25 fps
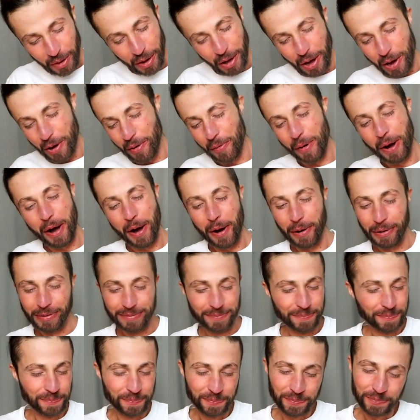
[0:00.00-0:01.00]
Oh wow,
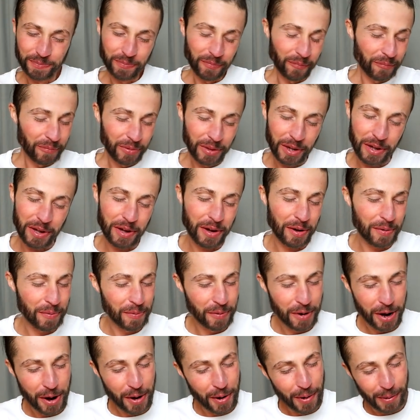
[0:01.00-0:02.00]
oh
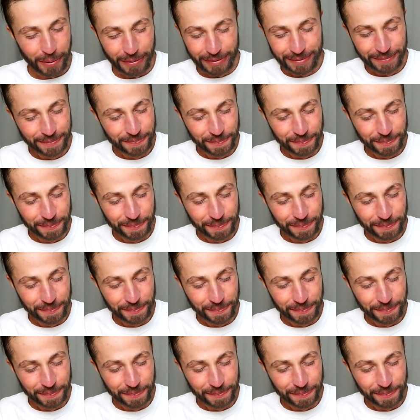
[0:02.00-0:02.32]
wow.